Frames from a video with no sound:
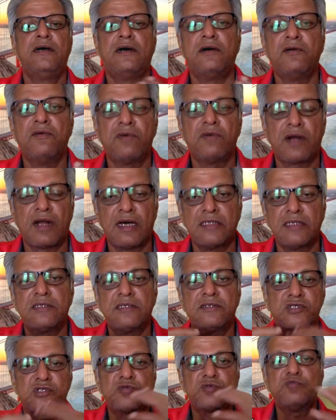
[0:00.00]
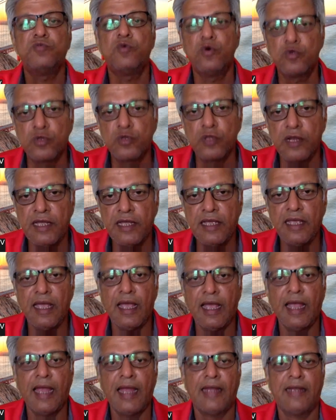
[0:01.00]
rather smoothly,
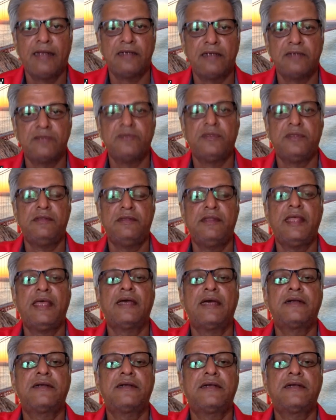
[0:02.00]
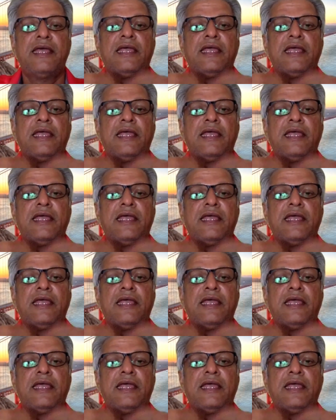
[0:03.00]
and they're